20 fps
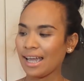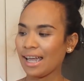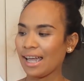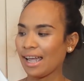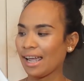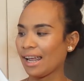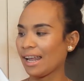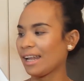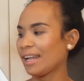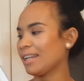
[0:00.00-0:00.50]

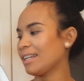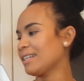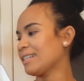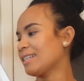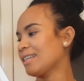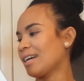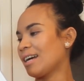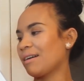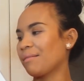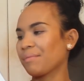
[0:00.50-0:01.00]

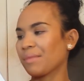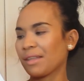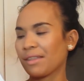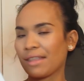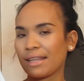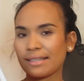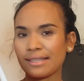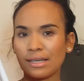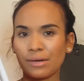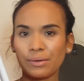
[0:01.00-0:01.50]
and um,
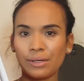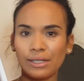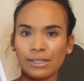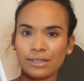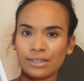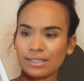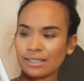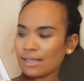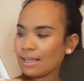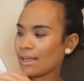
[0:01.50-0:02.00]
that's how it
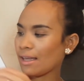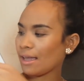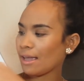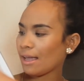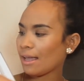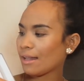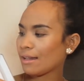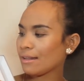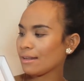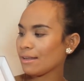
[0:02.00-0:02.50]
looks
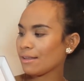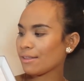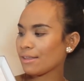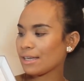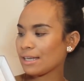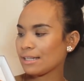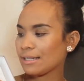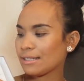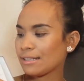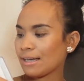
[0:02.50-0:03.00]
in
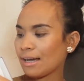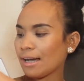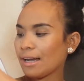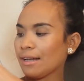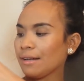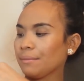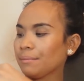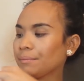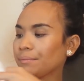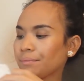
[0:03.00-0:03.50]
the inside.